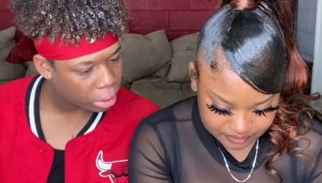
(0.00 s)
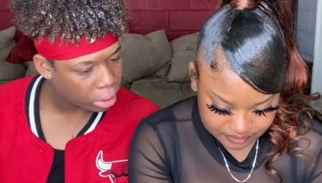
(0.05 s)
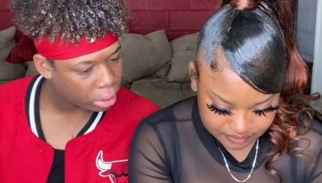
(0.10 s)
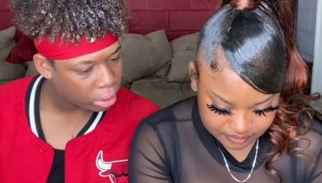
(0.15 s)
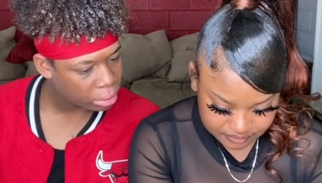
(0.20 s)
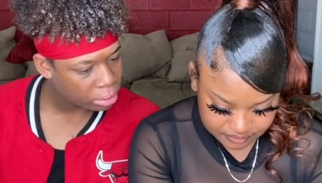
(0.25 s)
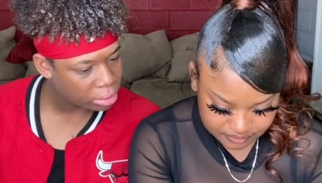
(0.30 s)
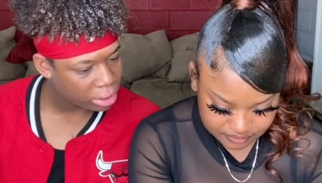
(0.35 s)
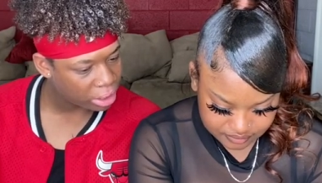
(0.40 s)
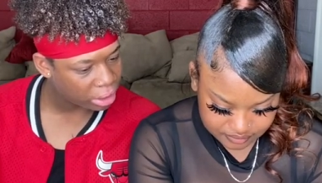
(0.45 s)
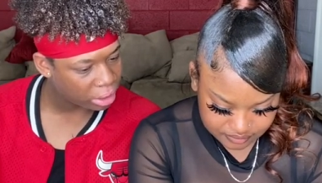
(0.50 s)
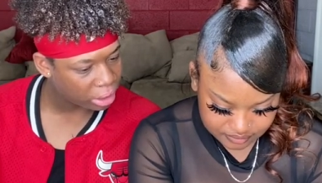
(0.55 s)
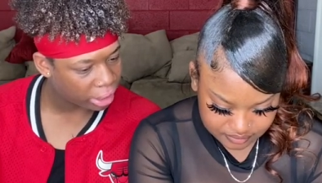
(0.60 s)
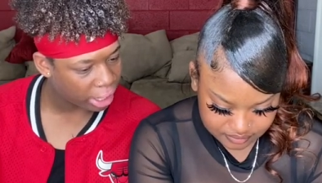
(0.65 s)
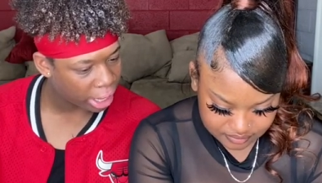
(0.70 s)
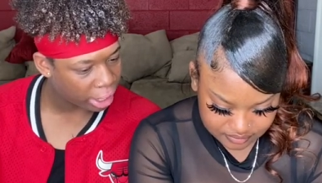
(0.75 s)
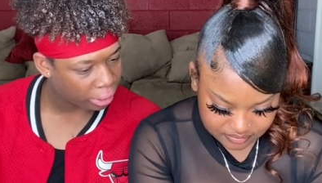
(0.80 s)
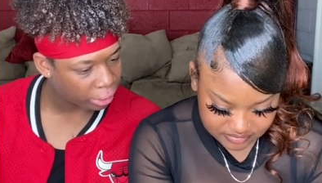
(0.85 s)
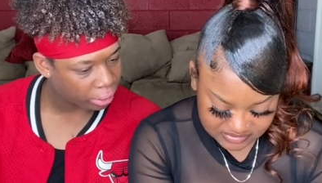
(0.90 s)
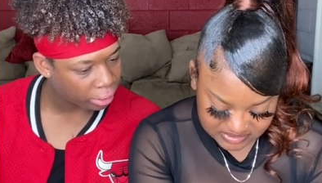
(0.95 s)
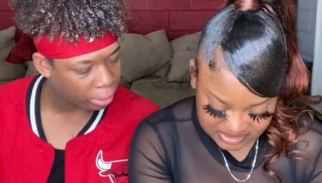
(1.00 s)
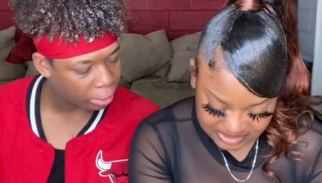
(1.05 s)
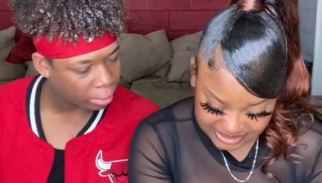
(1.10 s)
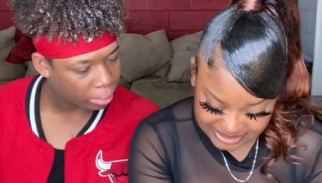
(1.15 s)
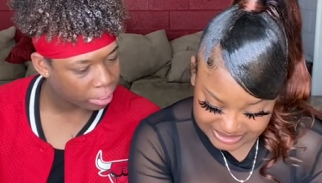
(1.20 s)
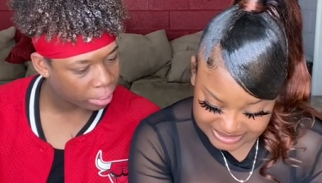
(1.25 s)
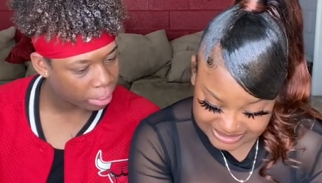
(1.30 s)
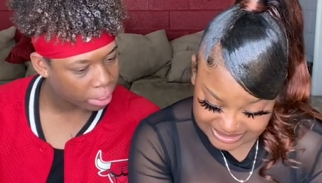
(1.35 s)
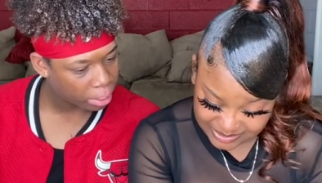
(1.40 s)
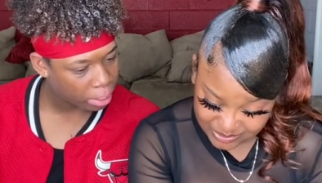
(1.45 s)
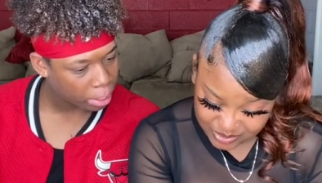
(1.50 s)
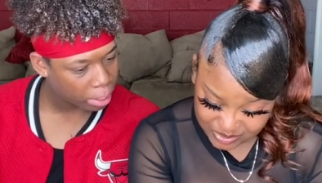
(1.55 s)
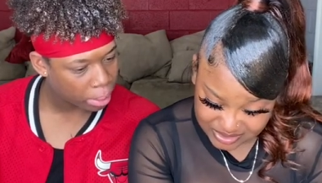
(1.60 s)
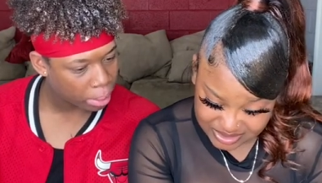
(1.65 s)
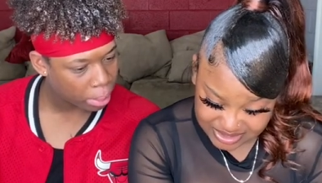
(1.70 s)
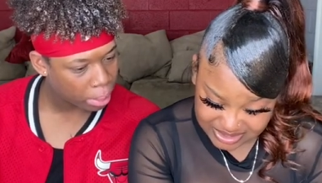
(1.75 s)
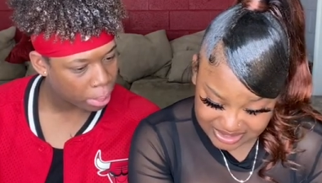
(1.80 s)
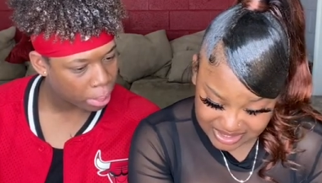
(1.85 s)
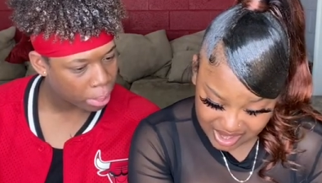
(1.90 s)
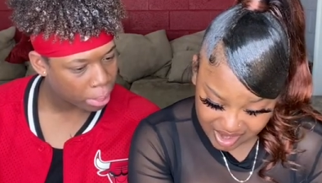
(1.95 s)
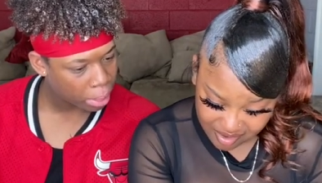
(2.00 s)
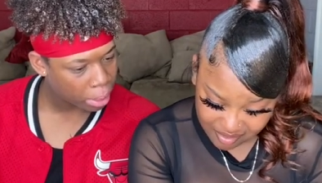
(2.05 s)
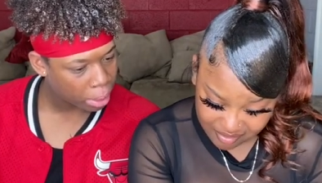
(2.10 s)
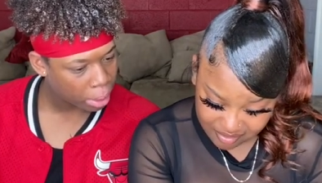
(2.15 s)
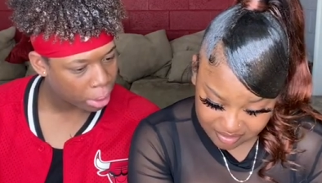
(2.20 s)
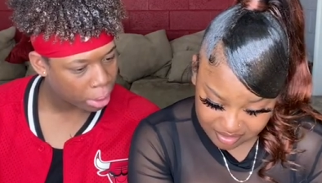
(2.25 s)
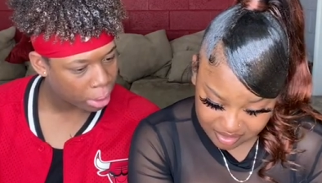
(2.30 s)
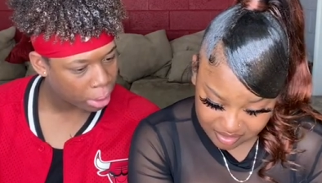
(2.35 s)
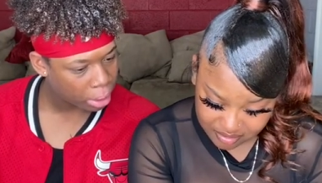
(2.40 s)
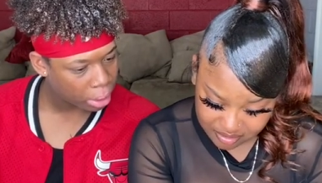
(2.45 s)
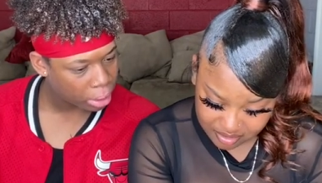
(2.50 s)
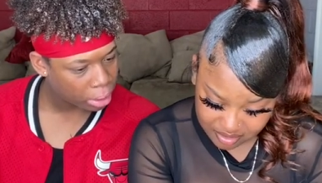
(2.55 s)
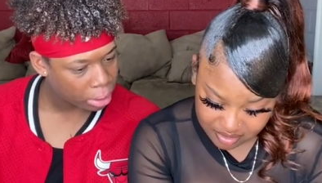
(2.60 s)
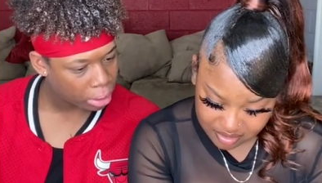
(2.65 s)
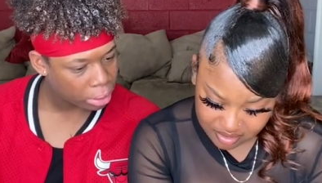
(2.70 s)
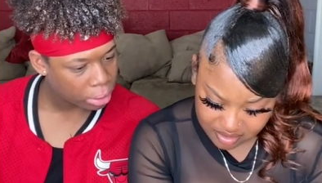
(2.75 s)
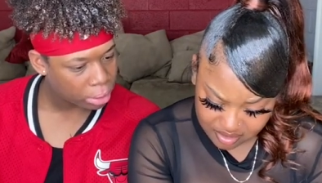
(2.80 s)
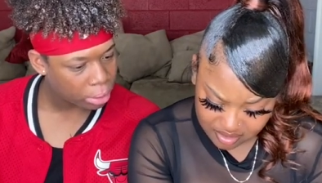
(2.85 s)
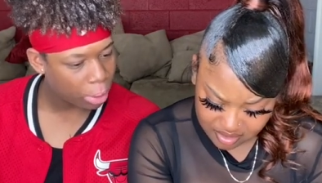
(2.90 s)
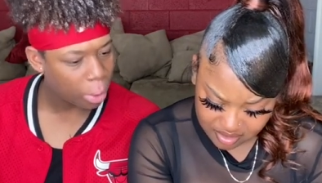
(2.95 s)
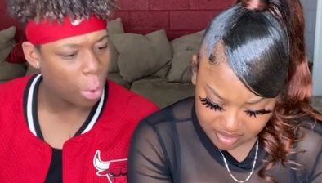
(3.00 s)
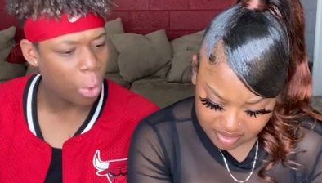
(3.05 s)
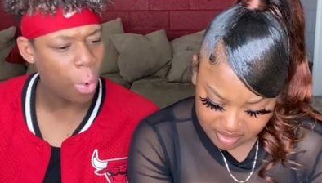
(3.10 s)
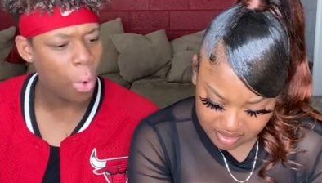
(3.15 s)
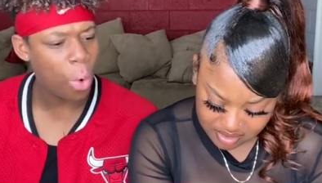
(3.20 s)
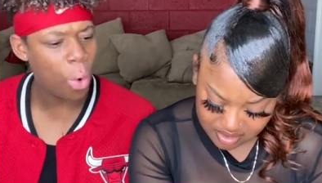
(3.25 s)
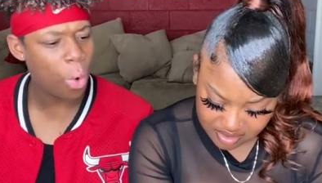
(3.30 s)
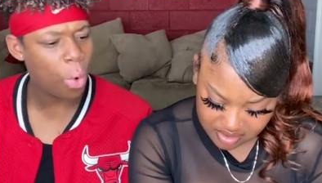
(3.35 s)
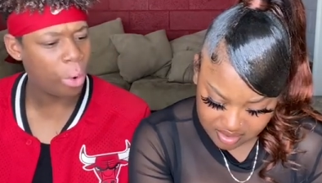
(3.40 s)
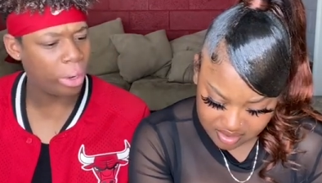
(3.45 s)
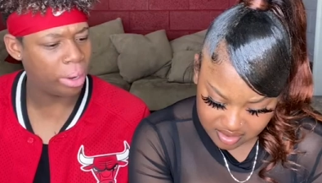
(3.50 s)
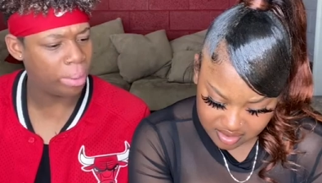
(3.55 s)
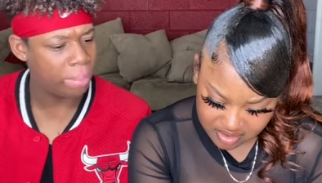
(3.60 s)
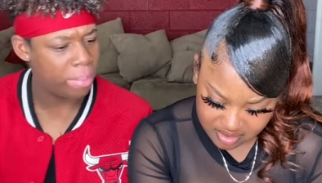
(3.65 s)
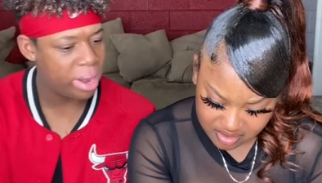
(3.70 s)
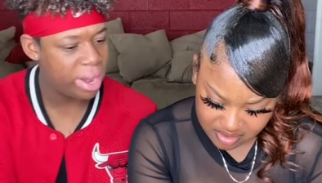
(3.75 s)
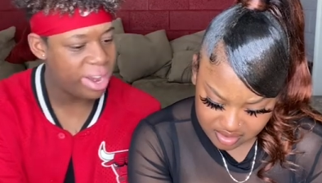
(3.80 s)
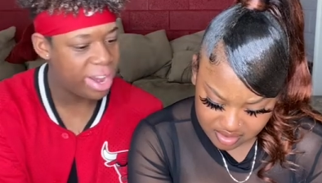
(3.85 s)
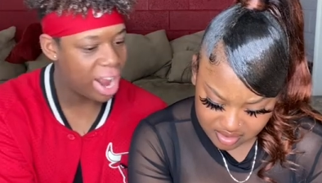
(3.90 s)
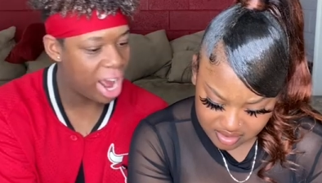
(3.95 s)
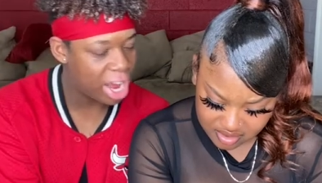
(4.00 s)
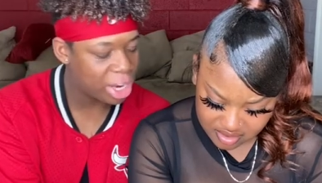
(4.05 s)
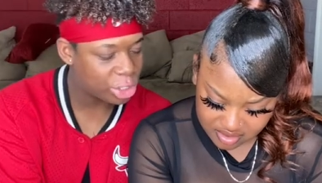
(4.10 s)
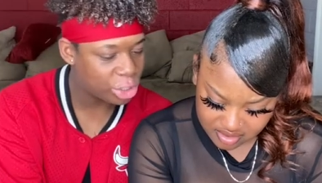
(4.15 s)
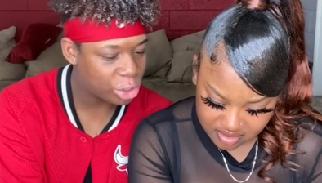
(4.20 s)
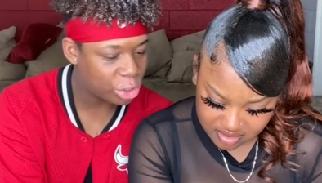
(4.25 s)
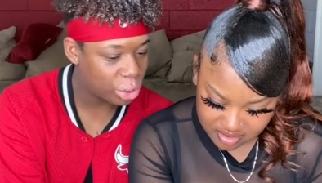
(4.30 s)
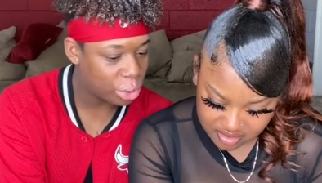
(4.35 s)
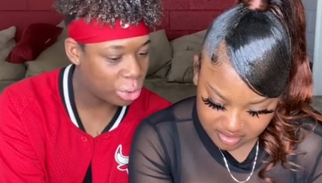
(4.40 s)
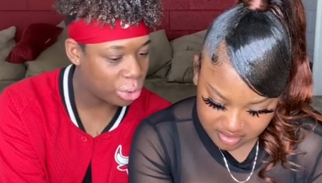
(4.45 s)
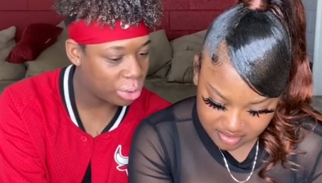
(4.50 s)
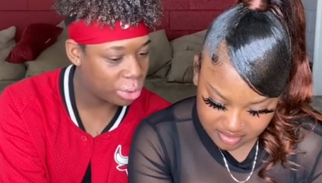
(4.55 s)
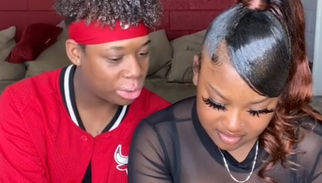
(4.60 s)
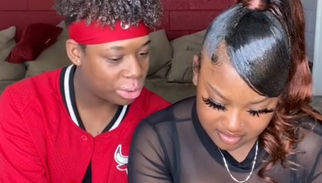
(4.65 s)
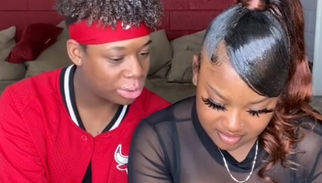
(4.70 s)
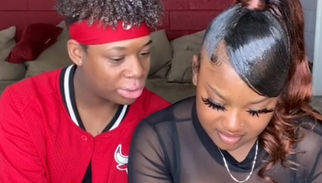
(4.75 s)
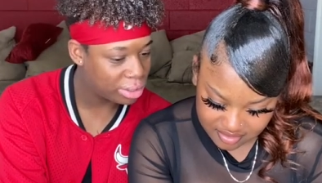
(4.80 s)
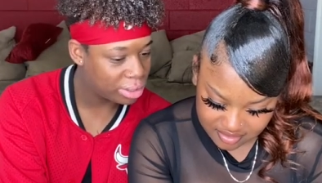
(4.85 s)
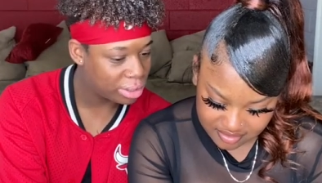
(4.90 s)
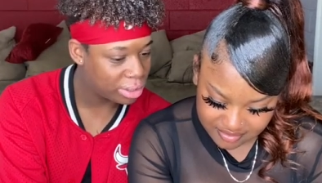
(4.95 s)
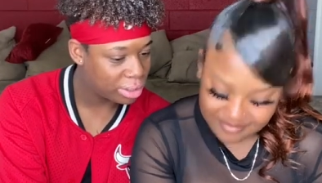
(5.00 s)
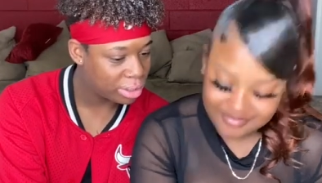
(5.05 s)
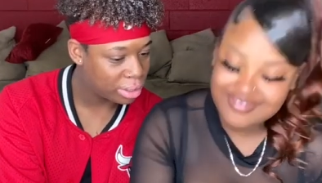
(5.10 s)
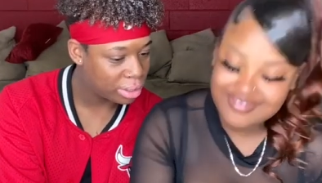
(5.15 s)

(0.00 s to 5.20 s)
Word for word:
Speaker 1: See, look at her. Yeah, she really not. Oh, the nostrils.